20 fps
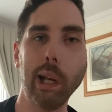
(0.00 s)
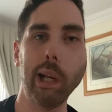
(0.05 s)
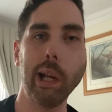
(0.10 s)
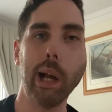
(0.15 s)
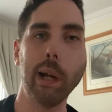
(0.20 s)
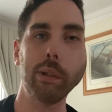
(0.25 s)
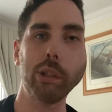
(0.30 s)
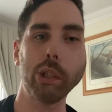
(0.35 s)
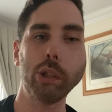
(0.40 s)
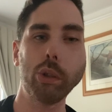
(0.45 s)
I
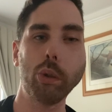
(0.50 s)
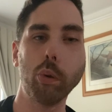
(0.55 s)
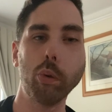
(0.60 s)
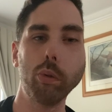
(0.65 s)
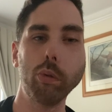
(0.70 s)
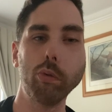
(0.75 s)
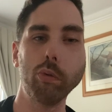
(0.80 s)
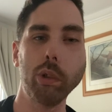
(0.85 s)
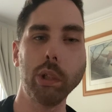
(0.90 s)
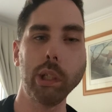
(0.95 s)
just don't
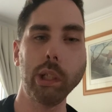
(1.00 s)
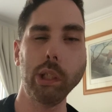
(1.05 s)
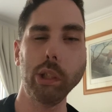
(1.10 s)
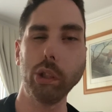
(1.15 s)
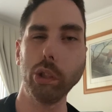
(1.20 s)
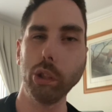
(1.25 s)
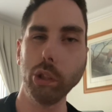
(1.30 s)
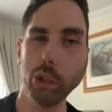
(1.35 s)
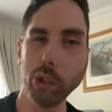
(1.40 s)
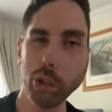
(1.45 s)
really
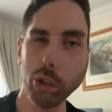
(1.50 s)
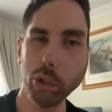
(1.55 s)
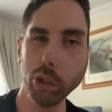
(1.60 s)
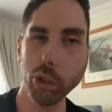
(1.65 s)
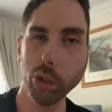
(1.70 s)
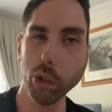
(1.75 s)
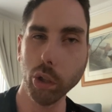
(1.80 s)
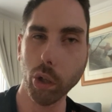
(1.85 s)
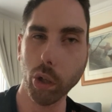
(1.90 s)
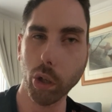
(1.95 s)

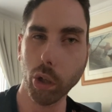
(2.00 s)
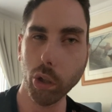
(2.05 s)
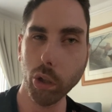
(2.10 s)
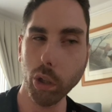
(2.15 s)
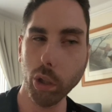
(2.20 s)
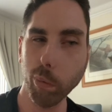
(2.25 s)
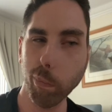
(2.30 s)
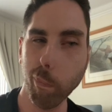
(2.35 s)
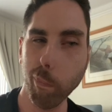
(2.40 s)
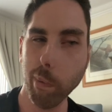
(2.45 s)

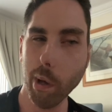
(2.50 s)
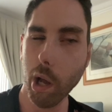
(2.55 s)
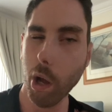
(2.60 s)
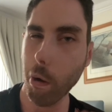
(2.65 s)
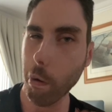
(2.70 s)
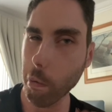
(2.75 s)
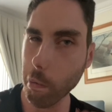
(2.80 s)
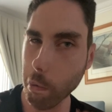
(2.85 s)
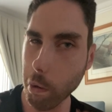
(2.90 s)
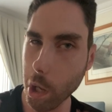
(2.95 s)
talk
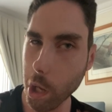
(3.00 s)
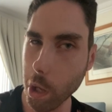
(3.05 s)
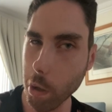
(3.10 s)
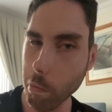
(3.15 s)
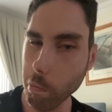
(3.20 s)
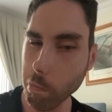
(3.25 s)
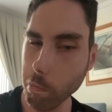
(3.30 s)
about it.